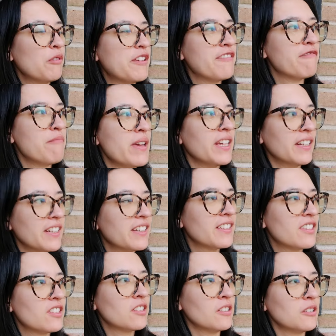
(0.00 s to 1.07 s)
We've made it
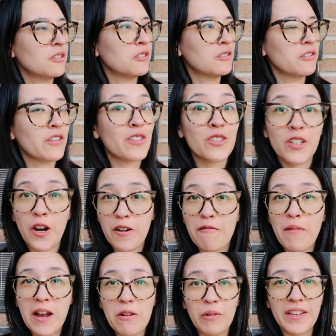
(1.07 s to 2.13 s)
to the start
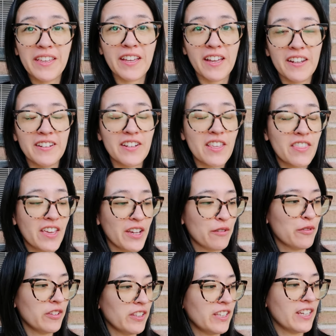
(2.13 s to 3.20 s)
of my weekend,
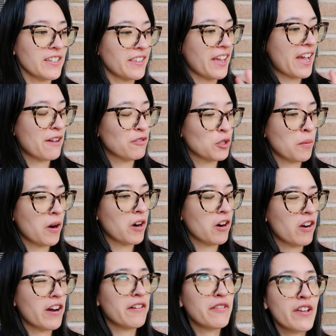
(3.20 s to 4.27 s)
thankfully, because I have
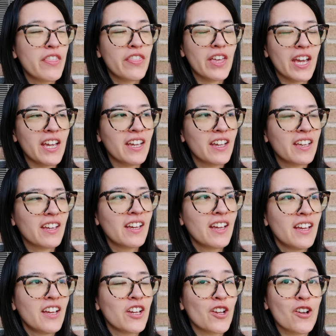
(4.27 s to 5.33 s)
tomorrow off. Thank
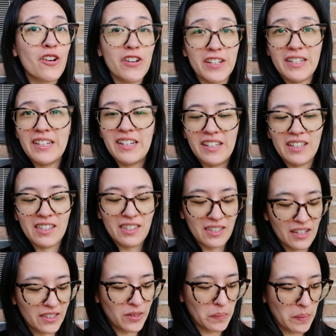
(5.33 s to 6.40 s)
goodness.
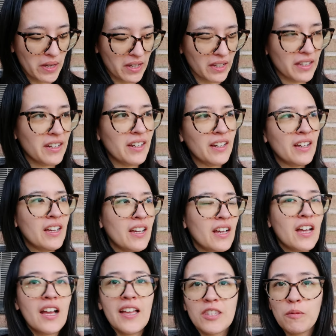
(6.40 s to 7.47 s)
It's been
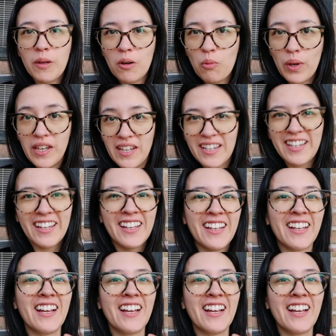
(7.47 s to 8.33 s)
a week.